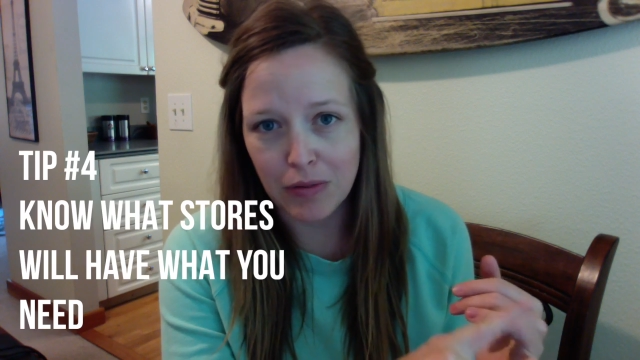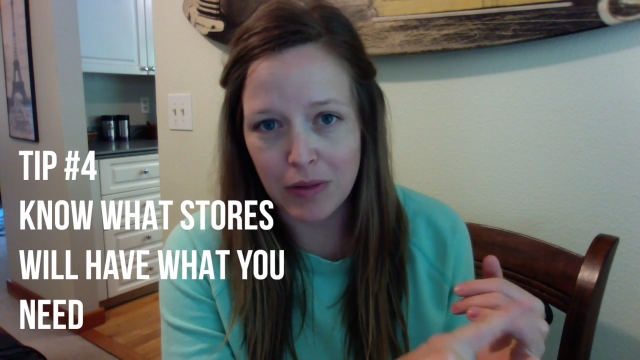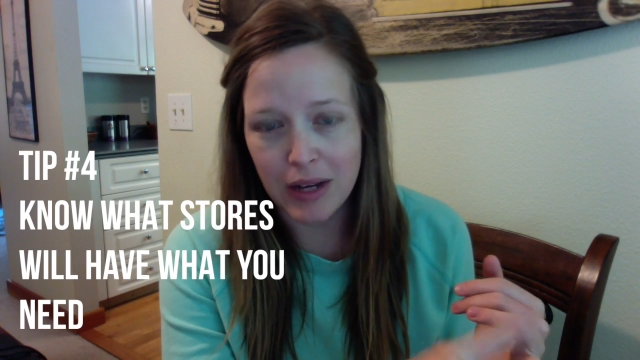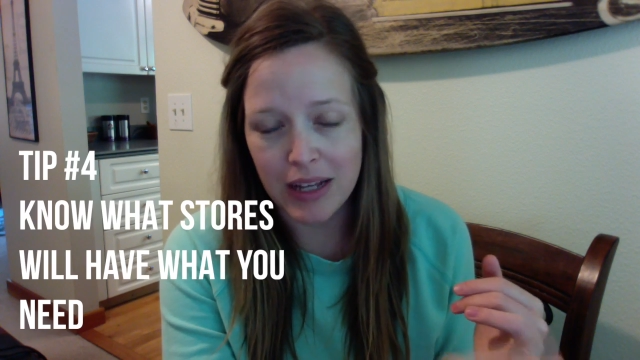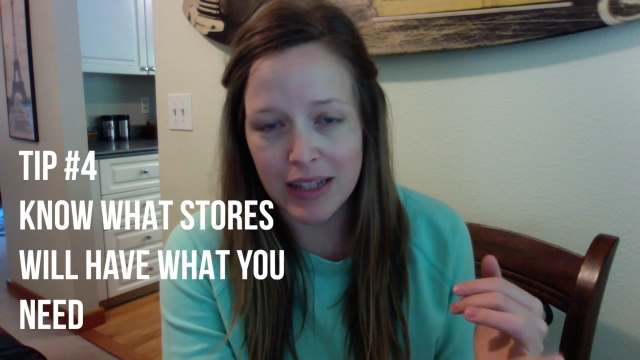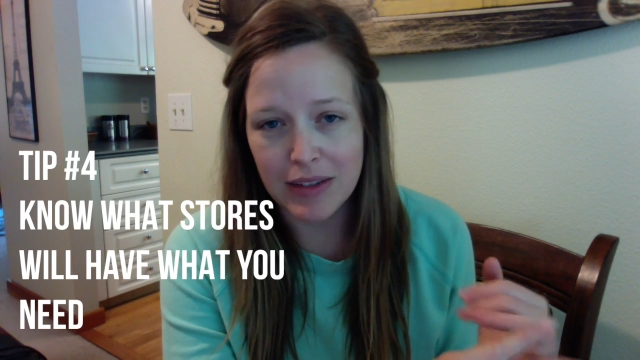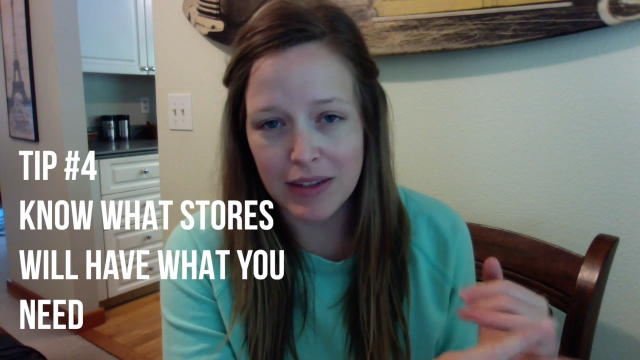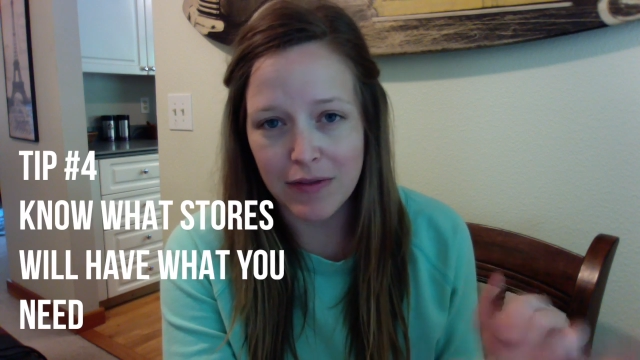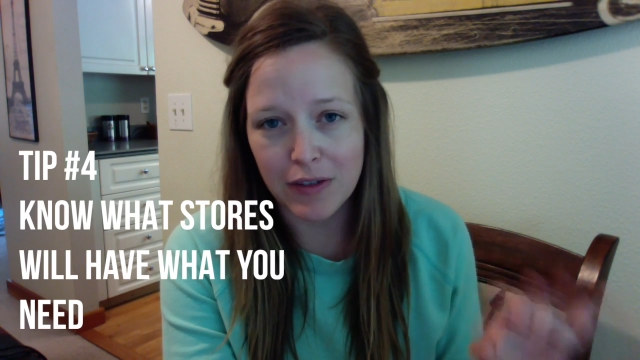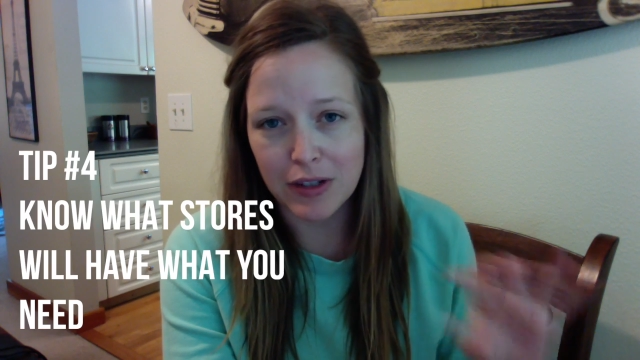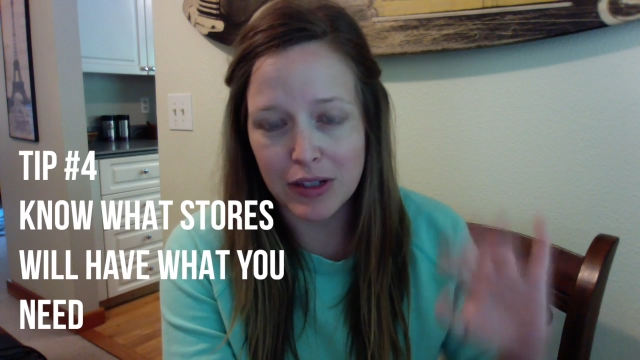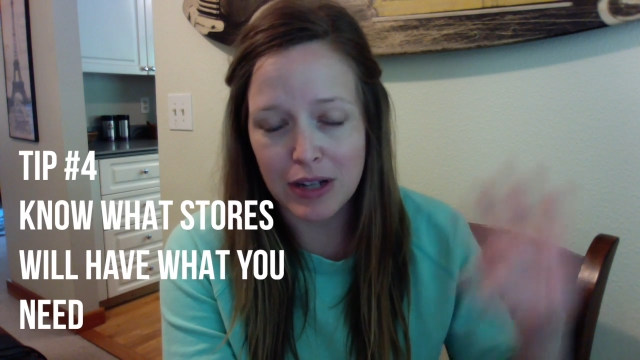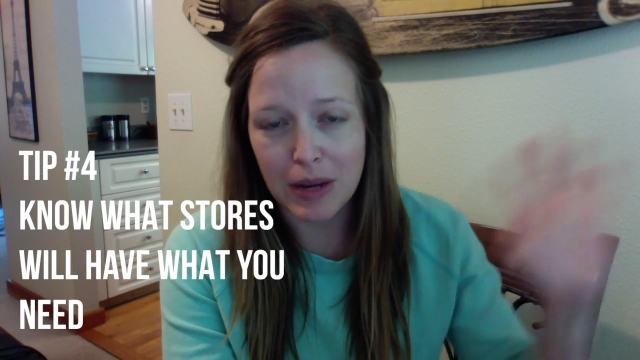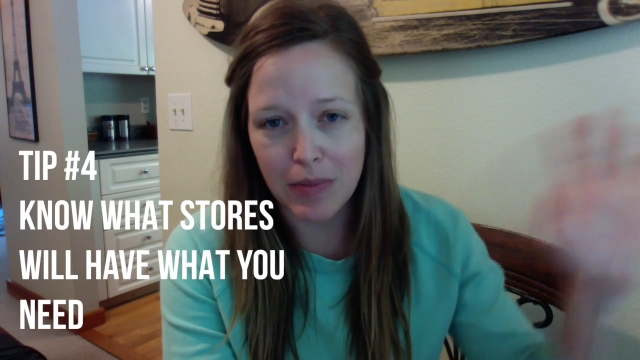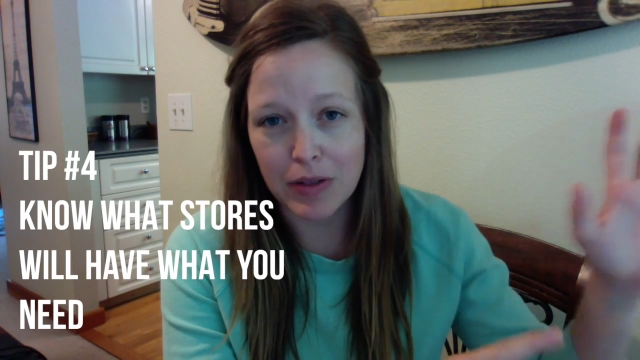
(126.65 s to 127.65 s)
was
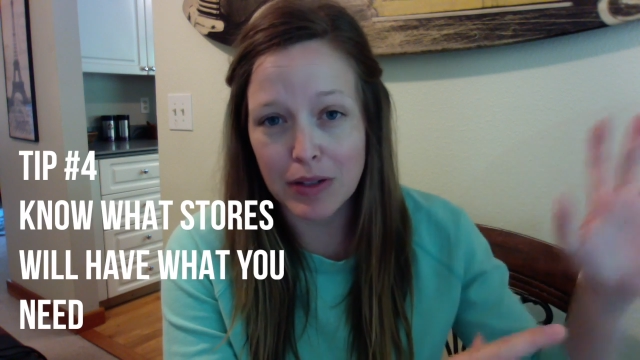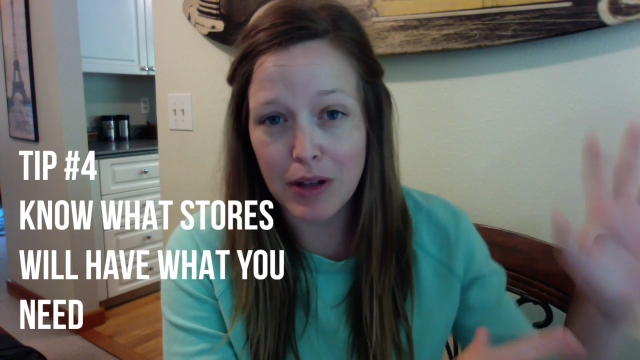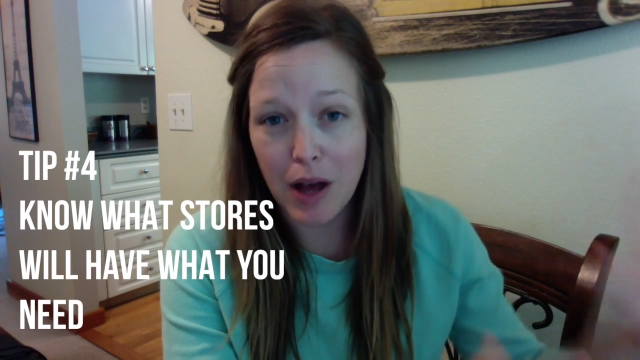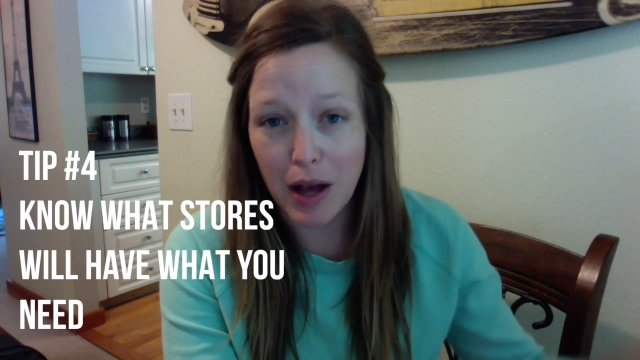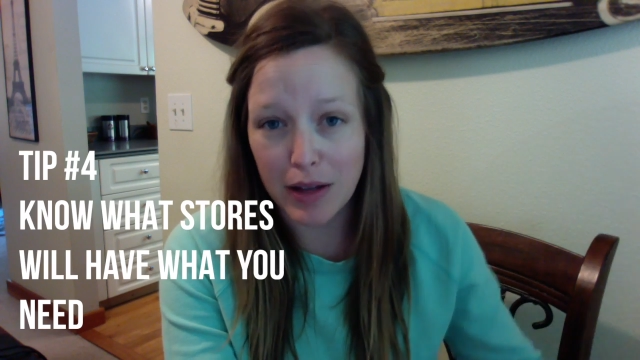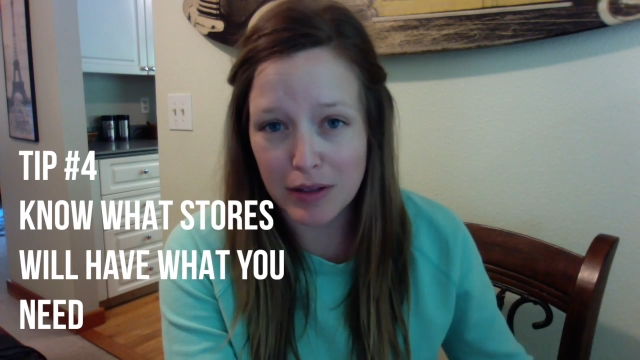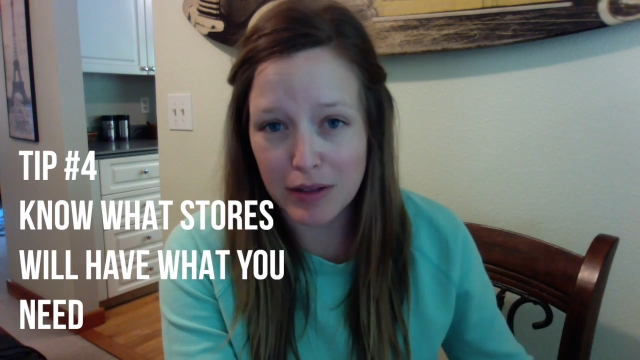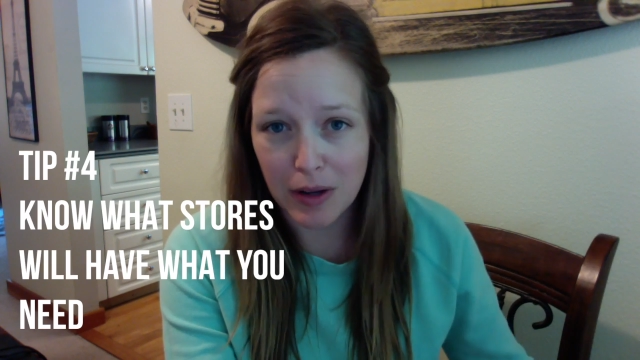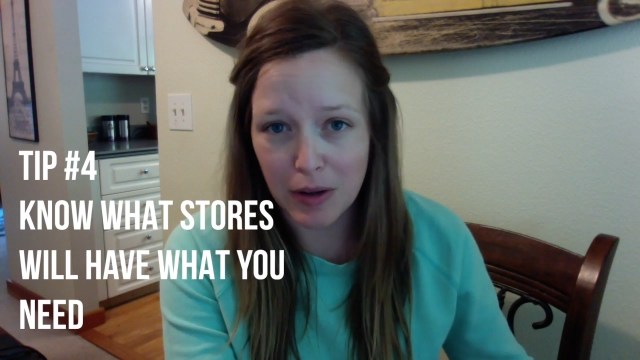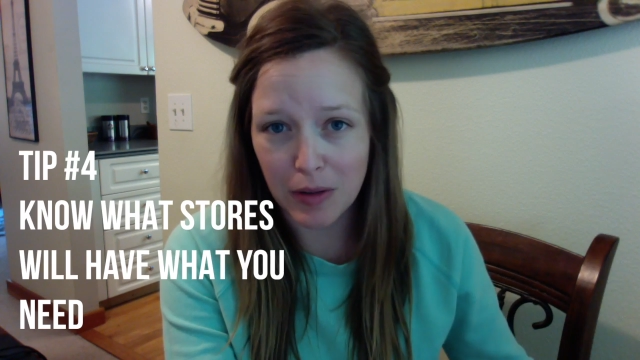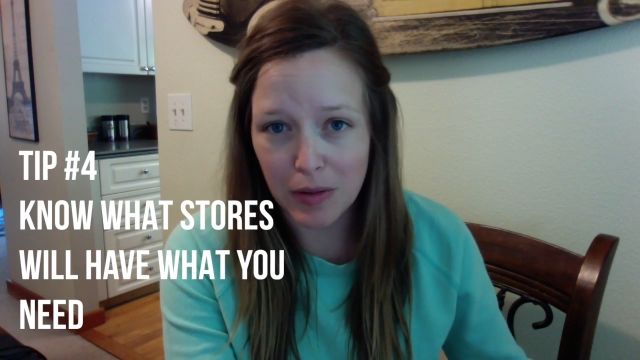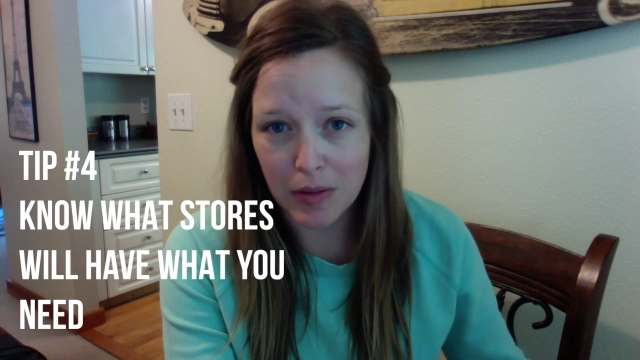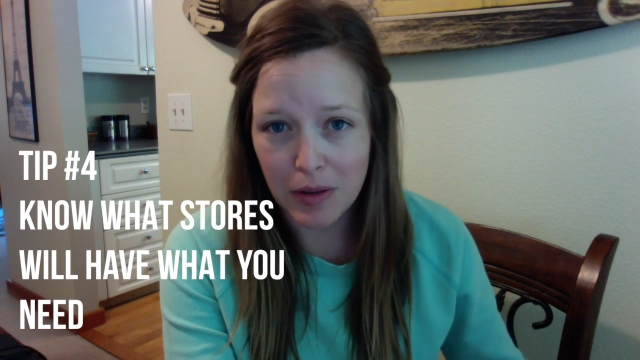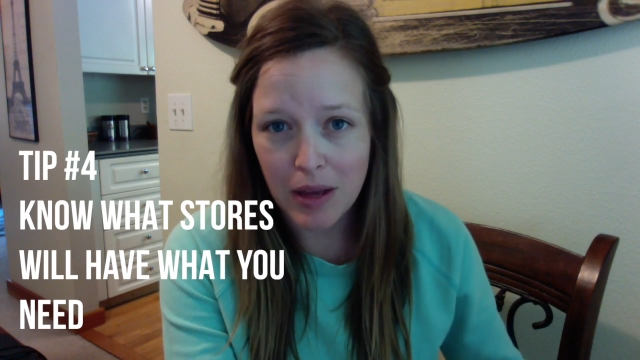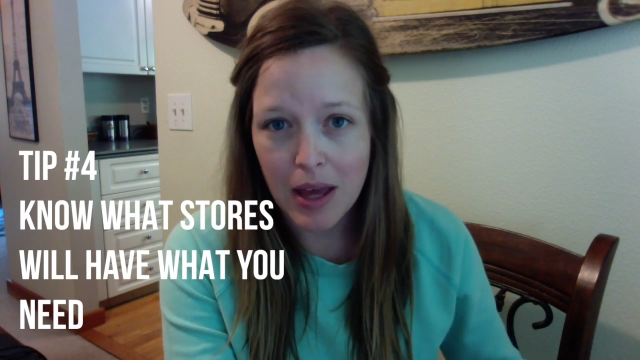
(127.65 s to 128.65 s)

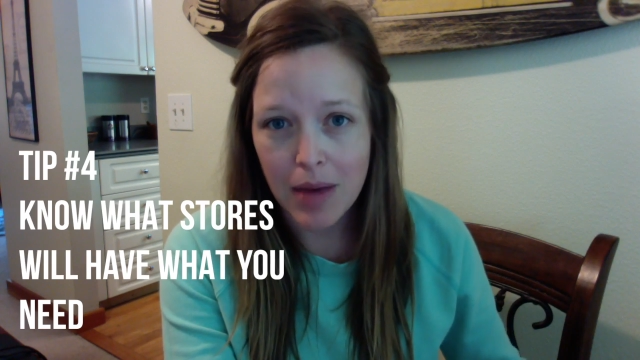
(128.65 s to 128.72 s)
Costco